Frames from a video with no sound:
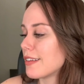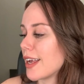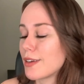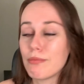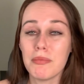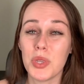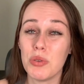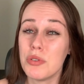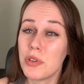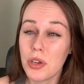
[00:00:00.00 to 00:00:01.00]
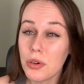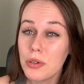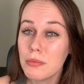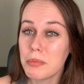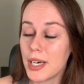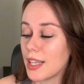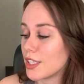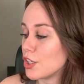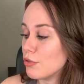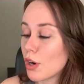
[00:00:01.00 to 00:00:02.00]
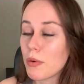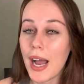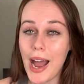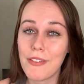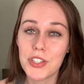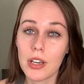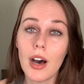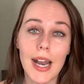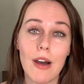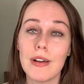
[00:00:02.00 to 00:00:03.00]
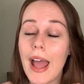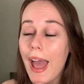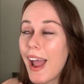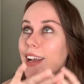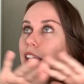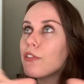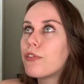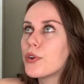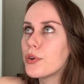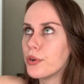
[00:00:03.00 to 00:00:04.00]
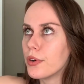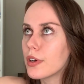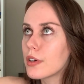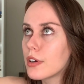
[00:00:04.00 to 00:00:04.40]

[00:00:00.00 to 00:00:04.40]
like you do you, but like you don't have to cut out any food